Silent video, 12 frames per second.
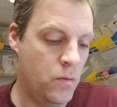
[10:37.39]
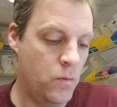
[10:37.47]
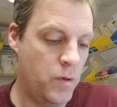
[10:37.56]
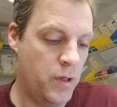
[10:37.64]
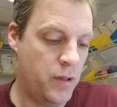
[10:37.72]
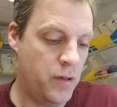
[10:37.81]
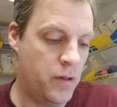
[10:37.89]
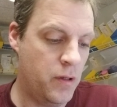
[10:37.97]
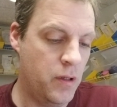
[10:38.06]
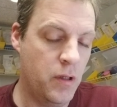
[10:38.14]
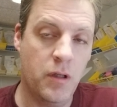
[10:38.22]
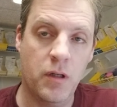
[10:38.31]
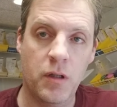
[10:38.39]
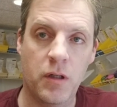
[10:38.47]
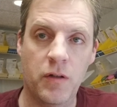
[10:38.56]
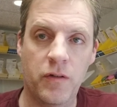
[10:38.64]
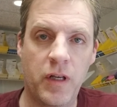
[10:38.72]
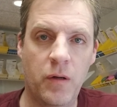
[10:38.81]
with
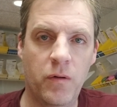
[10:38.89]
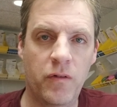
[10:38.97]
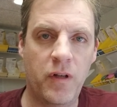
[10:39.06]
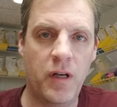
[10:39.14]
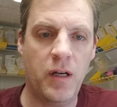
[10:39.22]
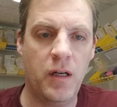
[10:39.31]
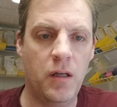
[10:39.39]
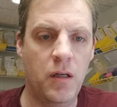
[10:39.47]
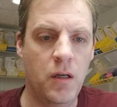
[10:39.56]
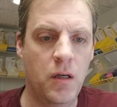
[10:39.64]
is they will say,